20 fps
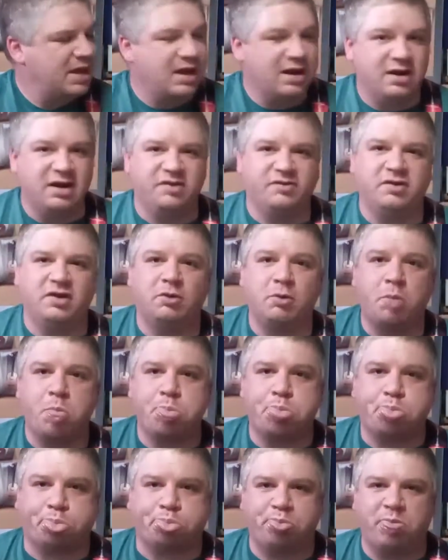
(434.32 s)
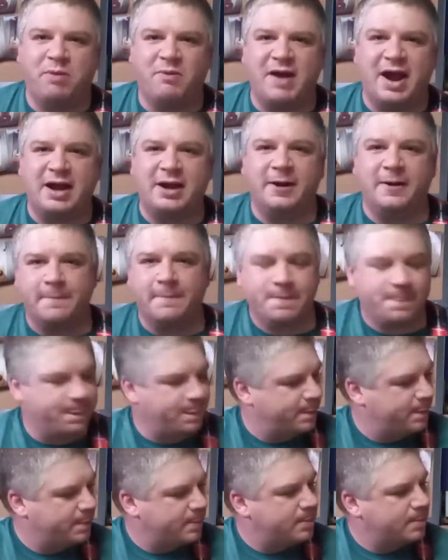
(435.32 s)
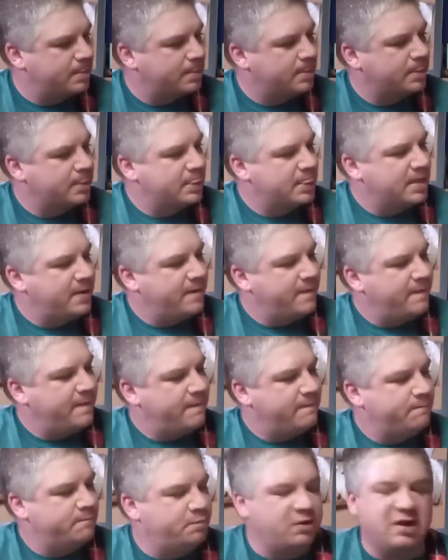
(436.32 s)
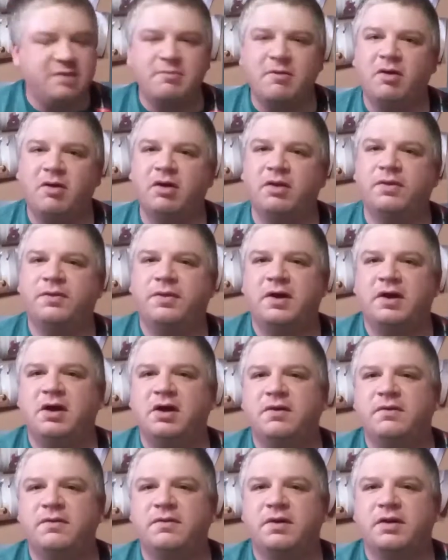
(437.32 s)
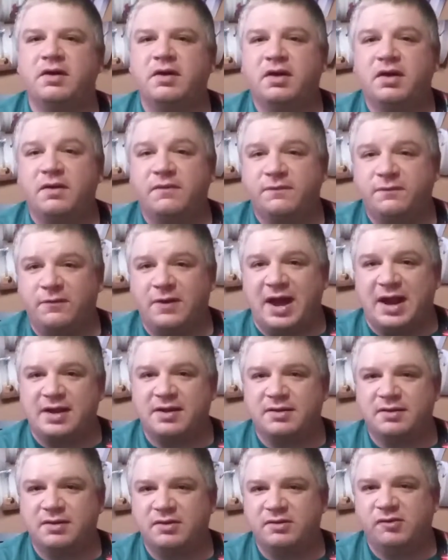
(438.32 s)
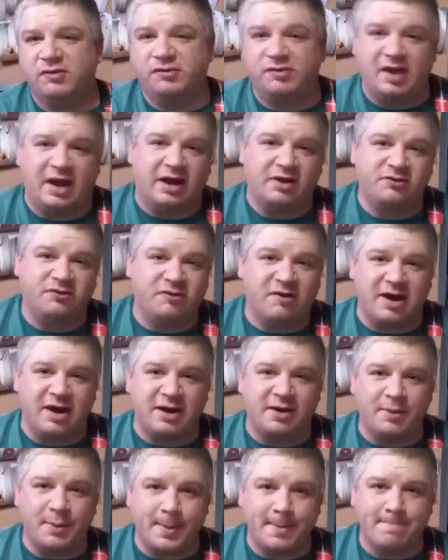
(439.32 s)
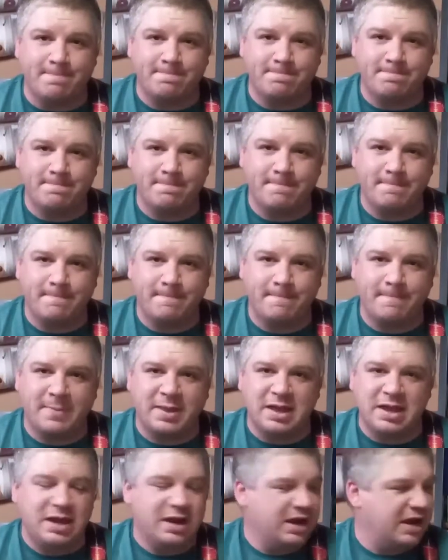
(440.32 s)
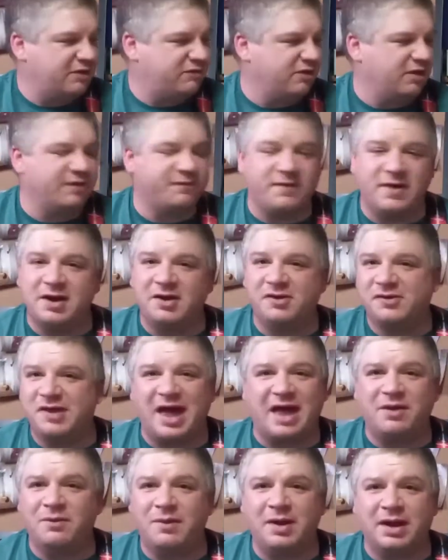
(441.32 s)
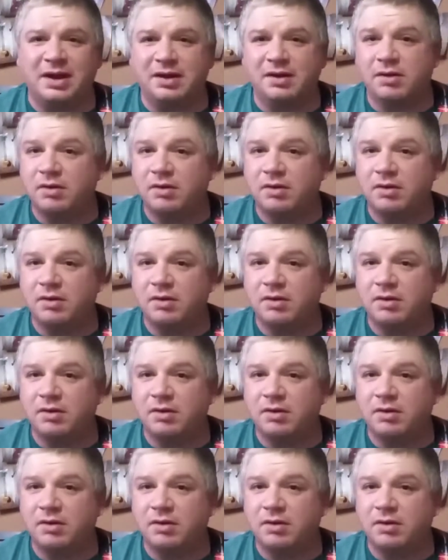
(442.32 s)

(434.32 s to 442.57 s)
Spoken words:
This little right here. Put him on the 3rd fret, 2nd string. Get your other fingers out of the way.